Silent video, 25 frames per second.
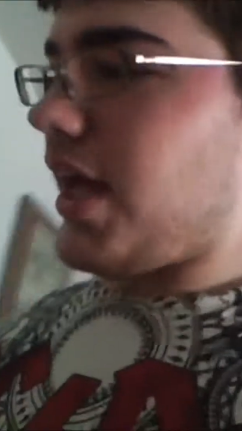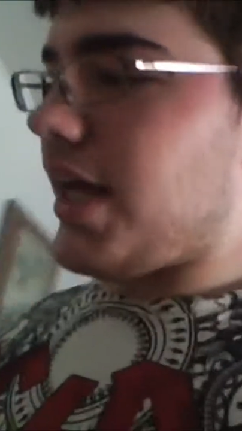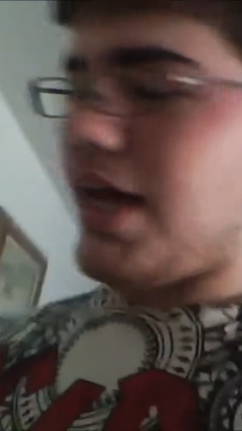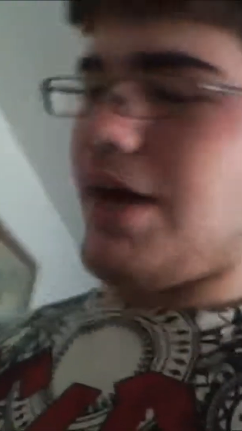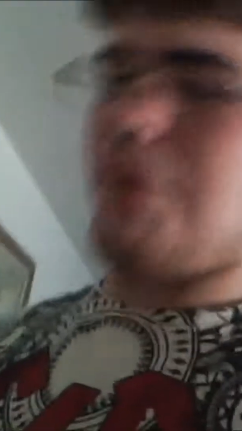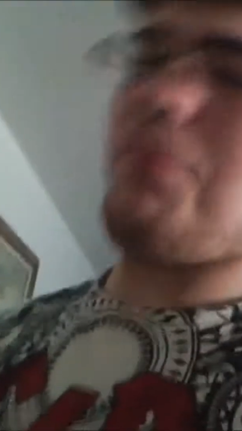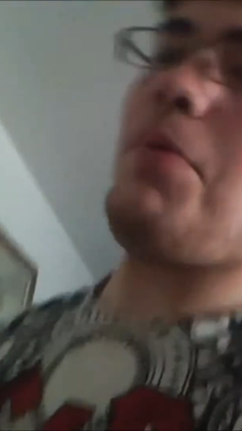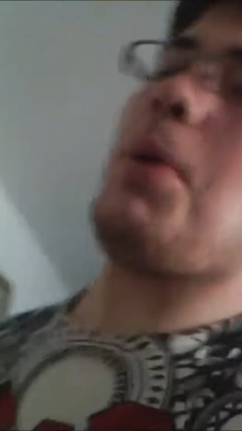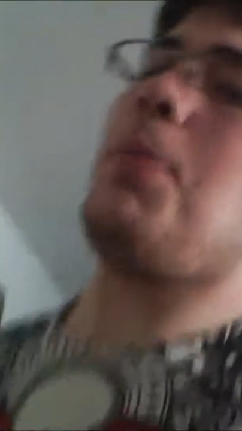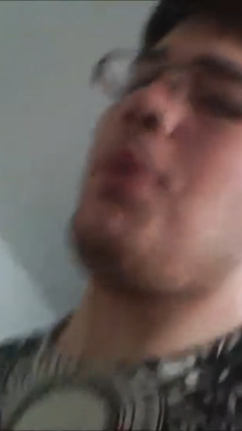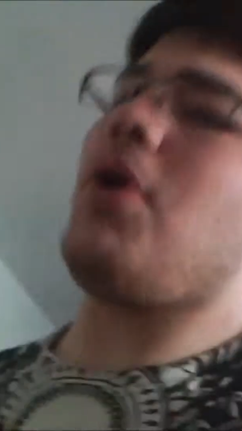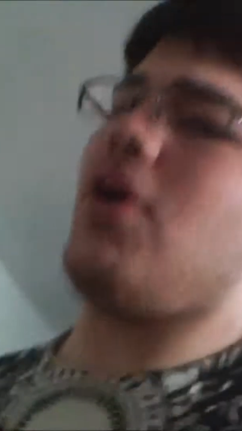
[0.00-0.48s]

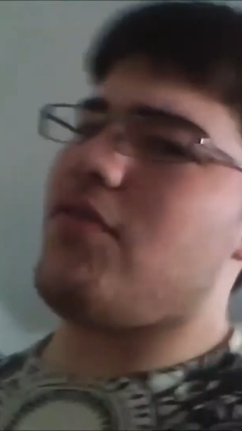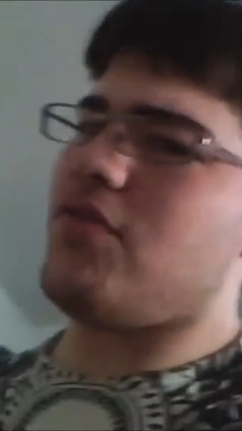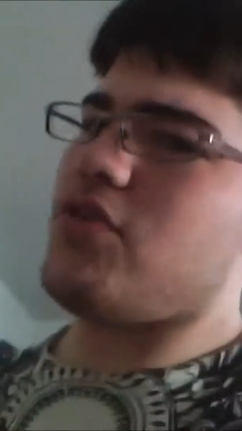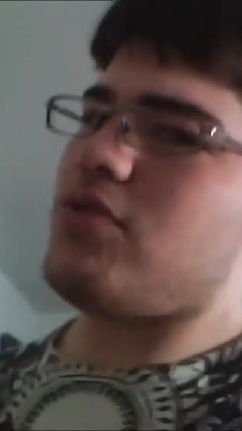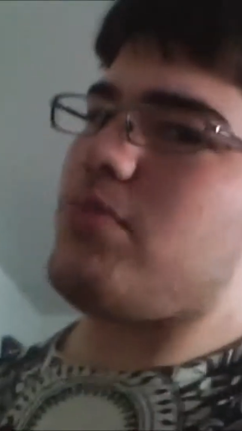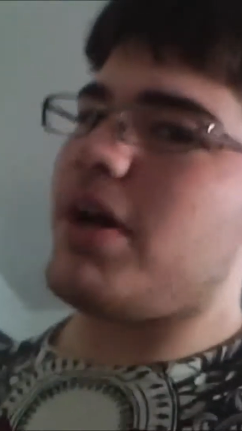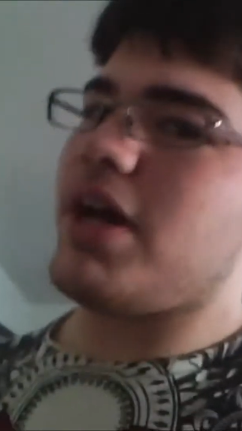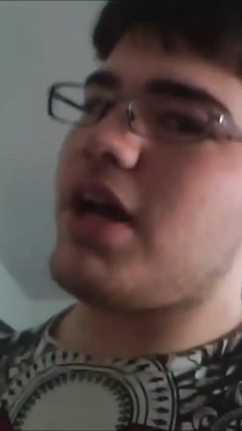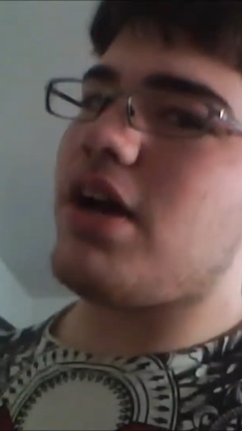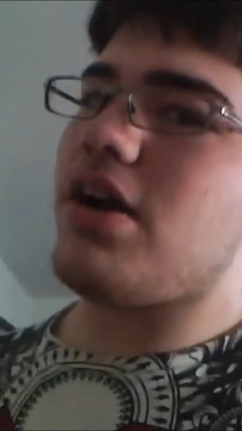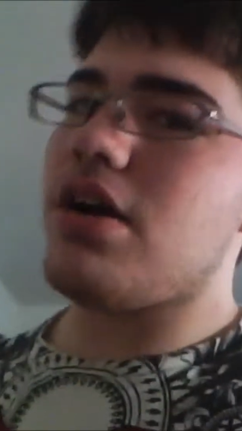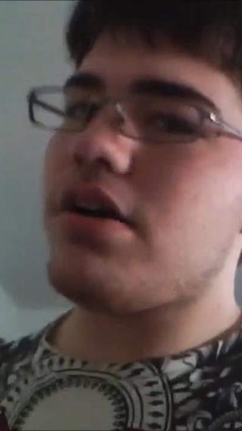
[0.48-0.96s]
got my part for
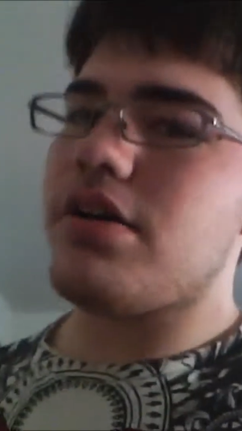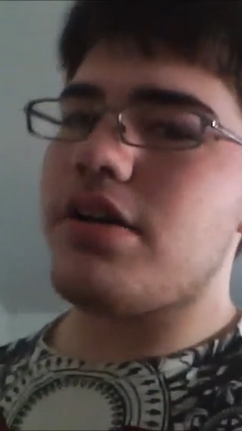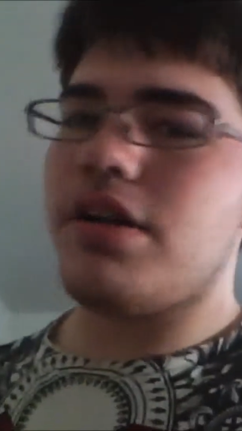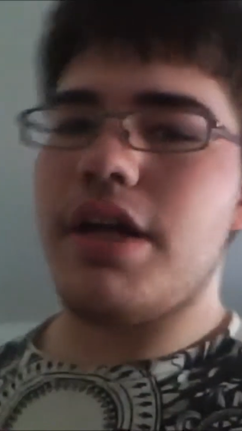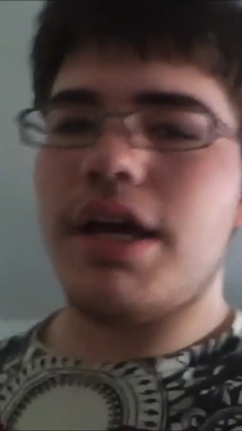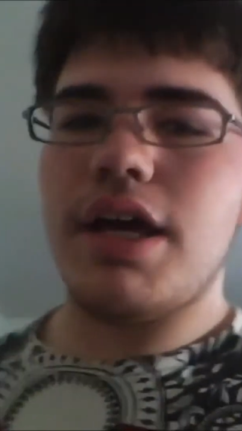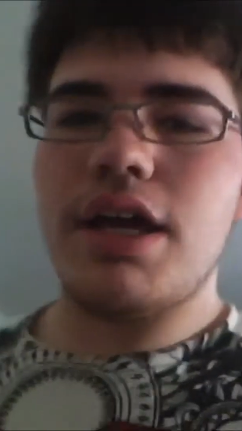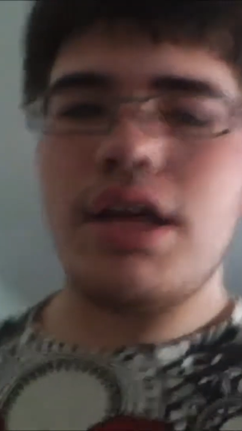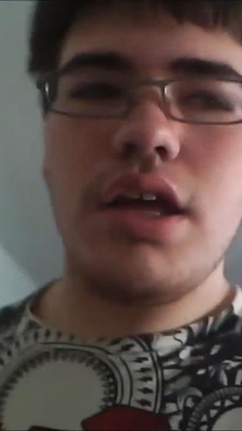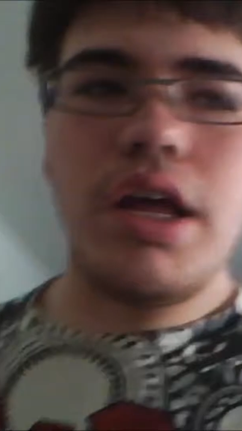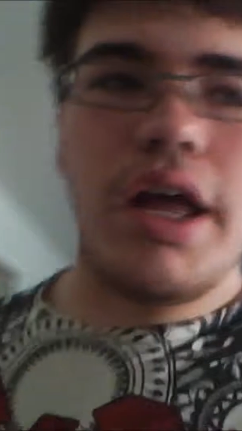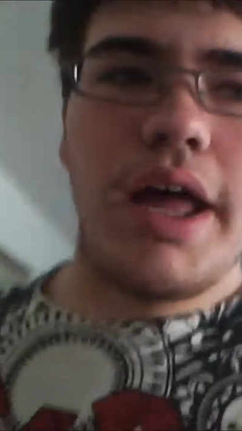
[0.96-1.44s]
my car
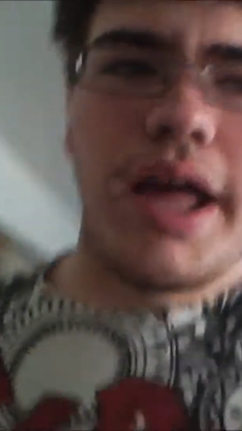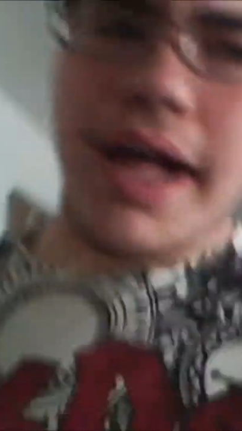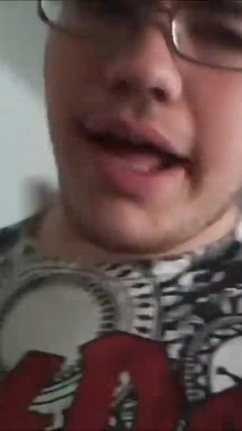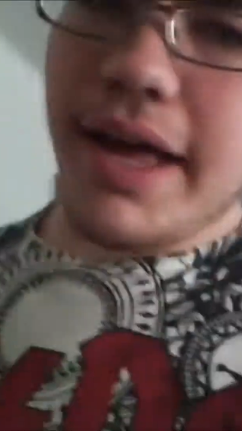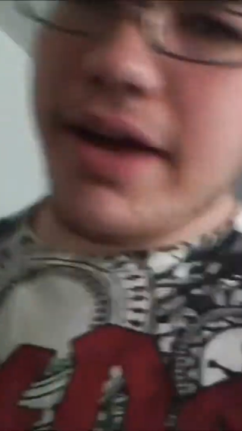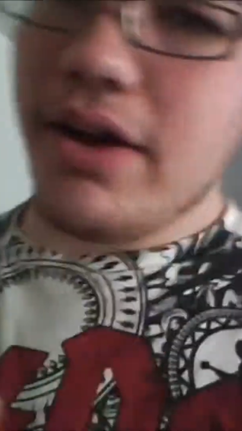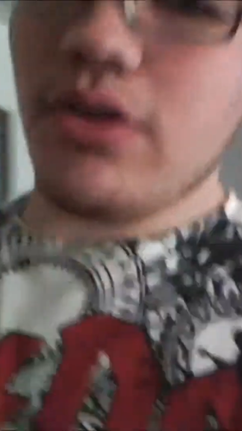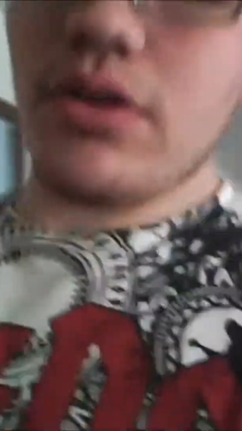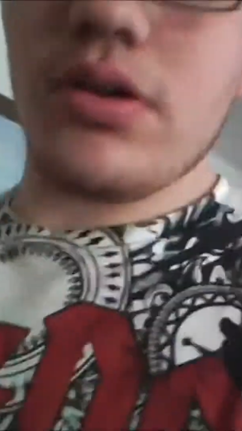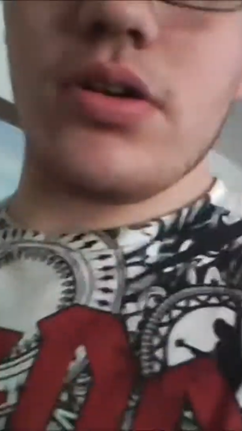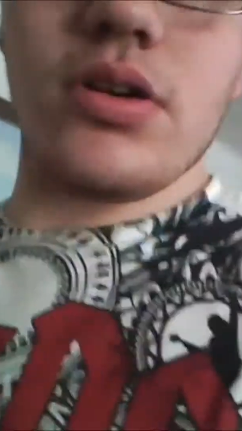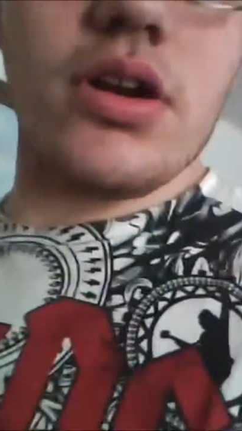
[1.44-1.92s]
today.
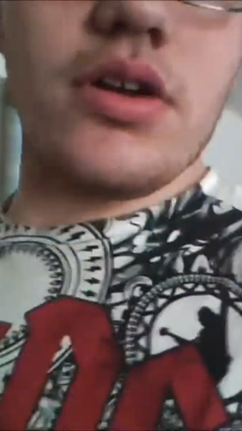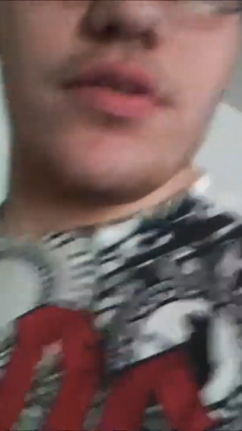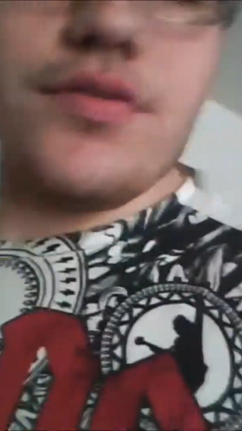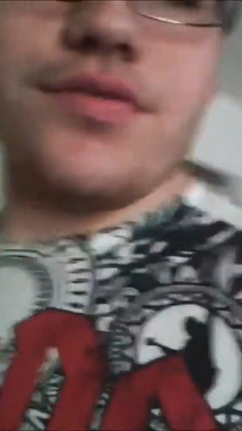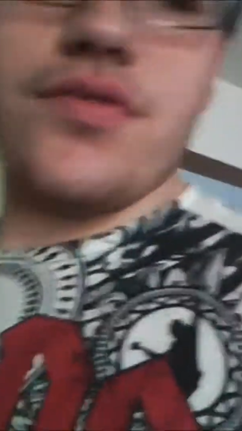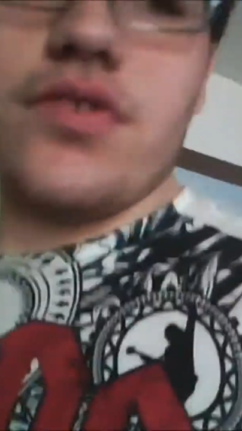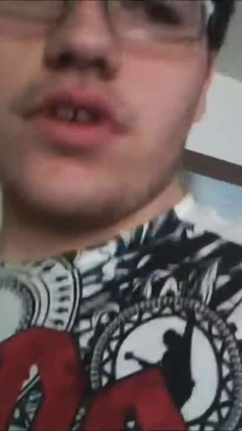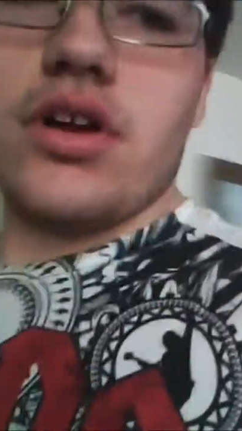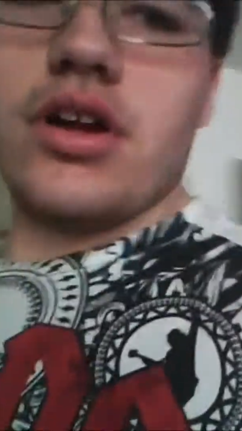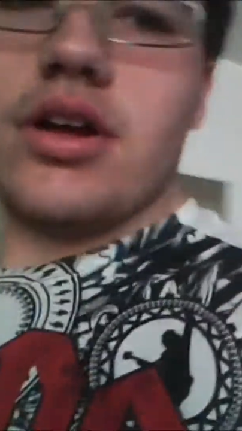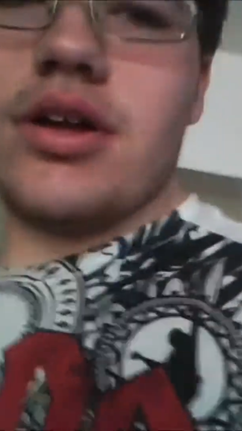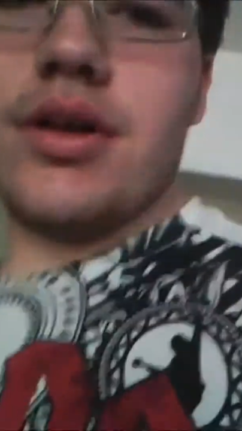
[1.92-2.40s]
I ordered
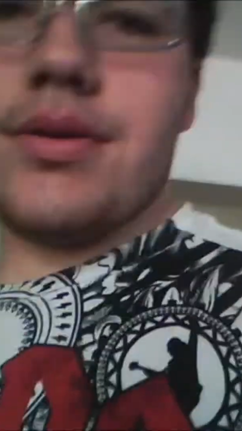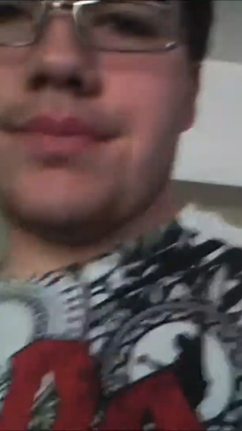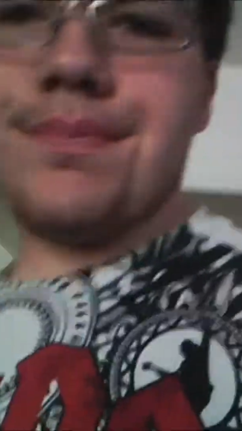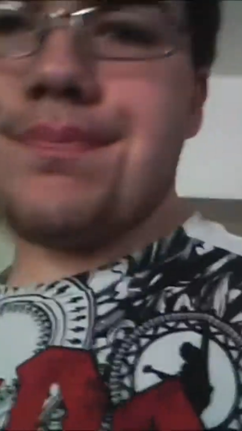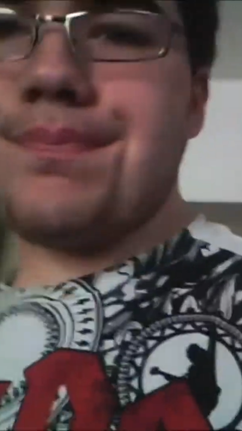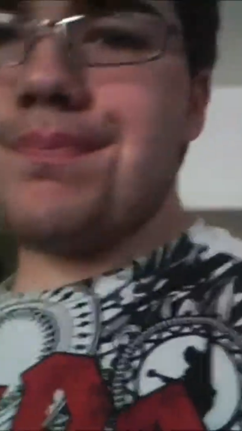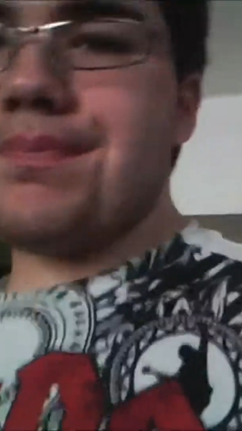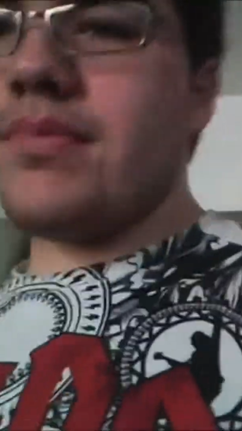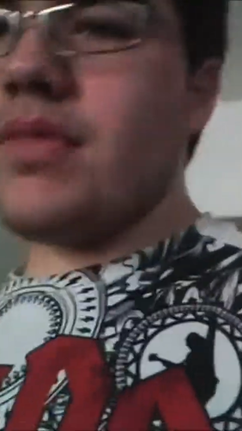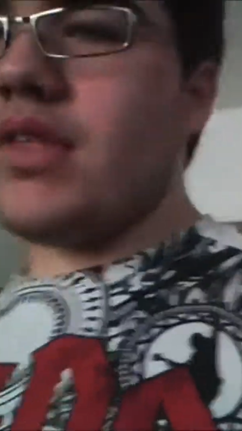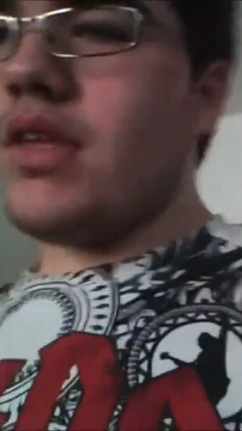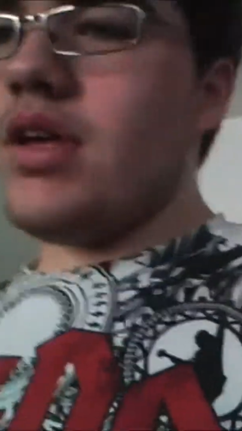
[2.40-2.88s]

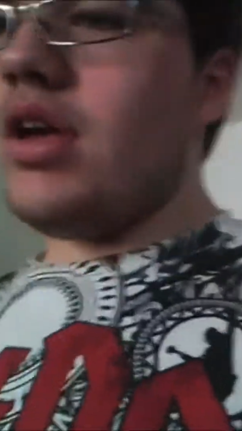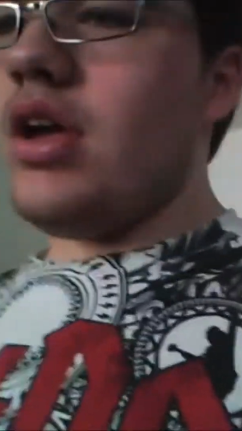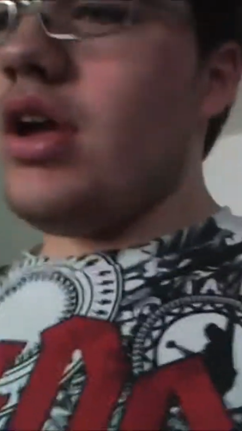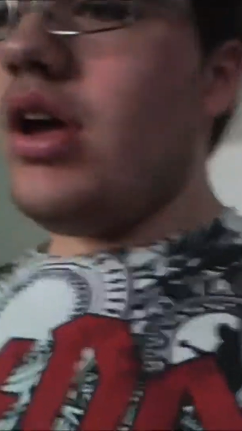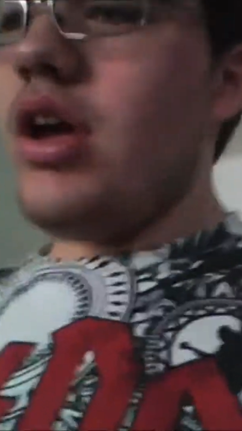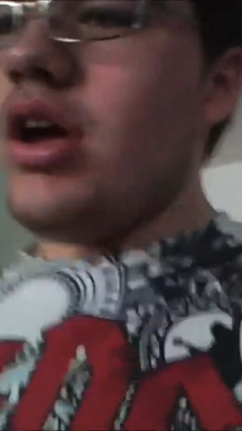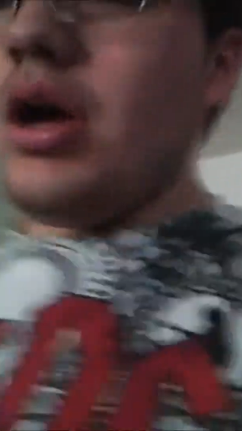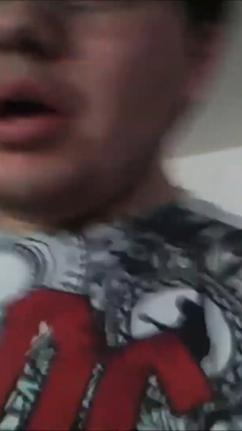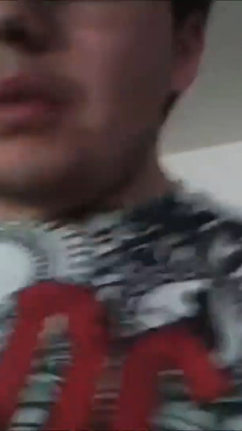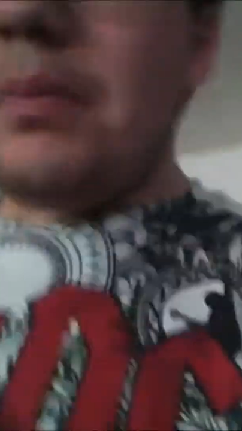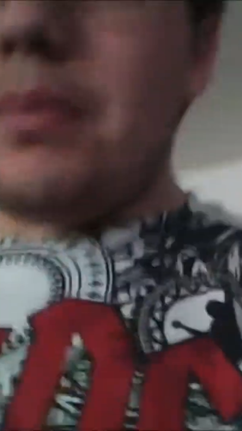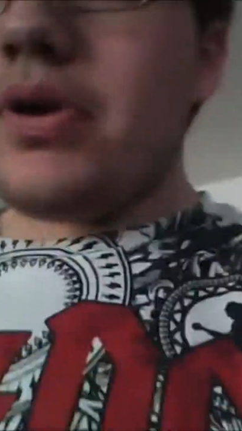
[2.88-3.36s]
from
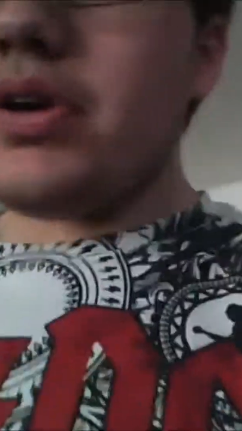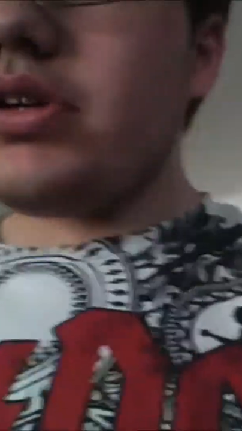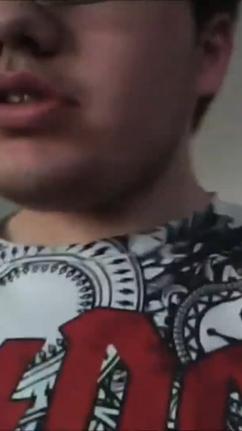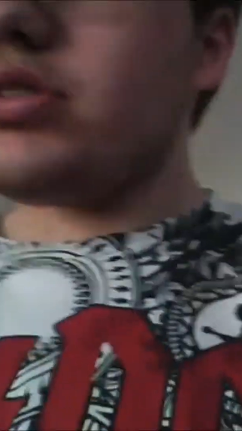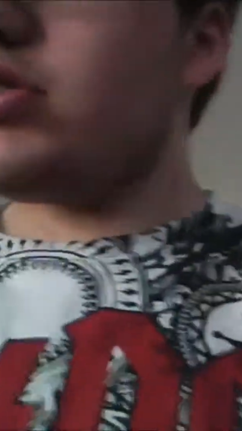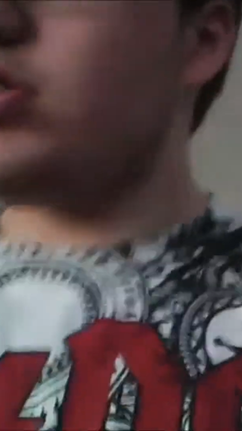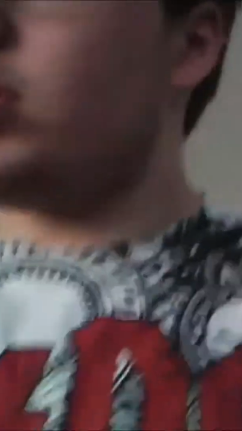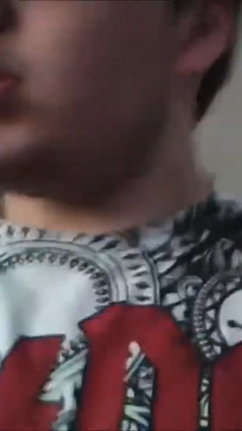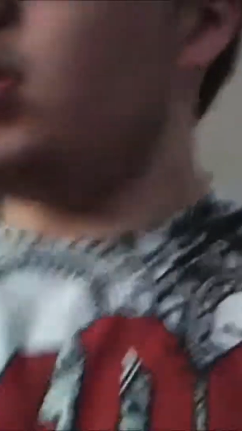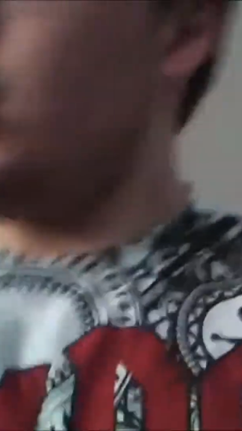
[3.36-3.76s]
Parts